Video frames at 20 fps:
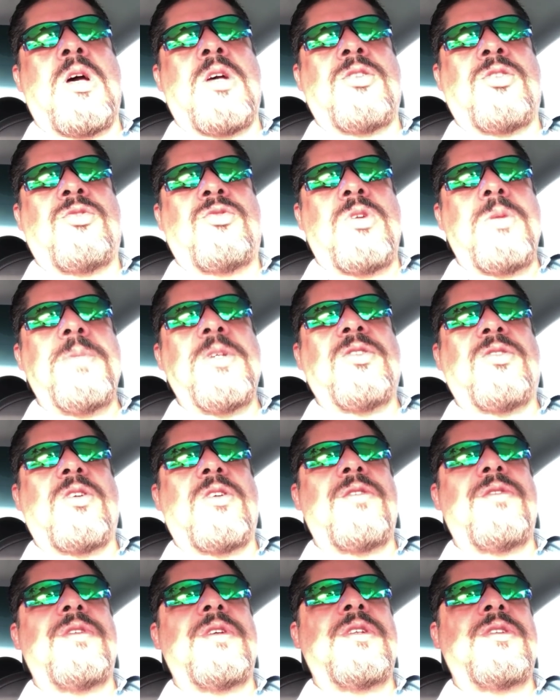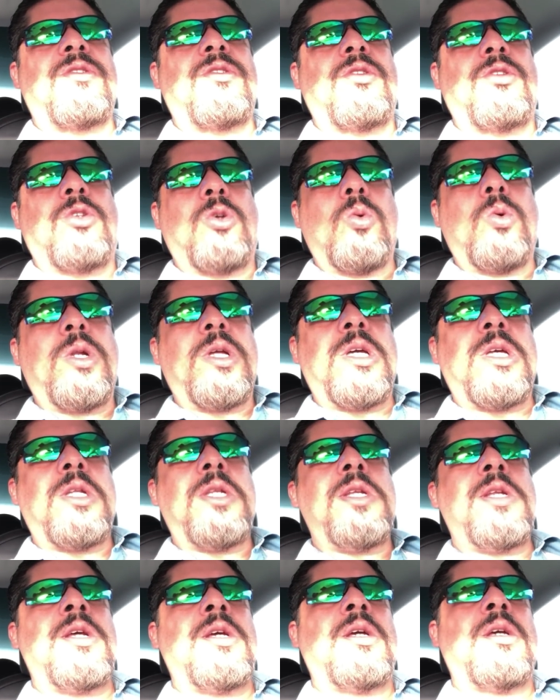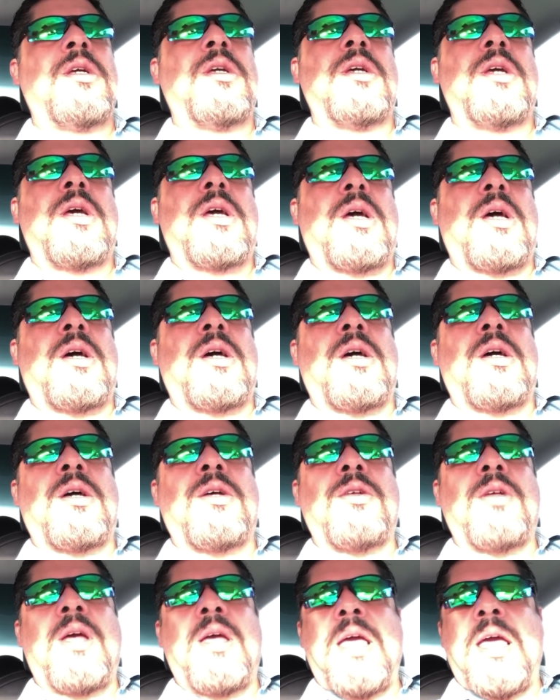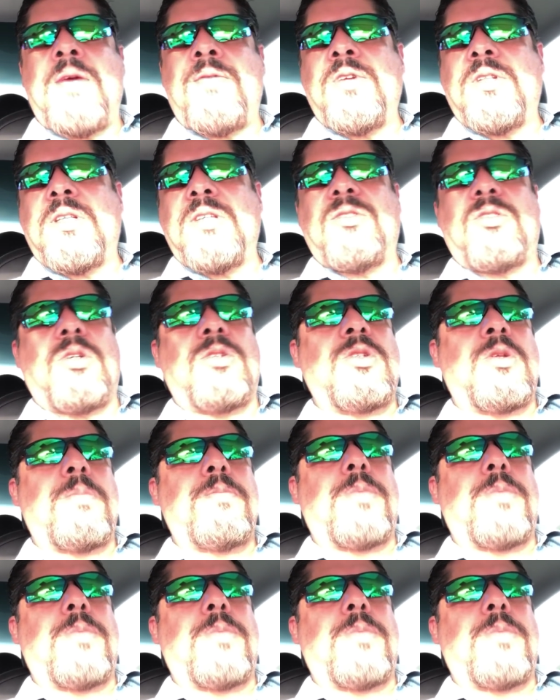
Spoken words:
streaming service, tune in. Everything's on the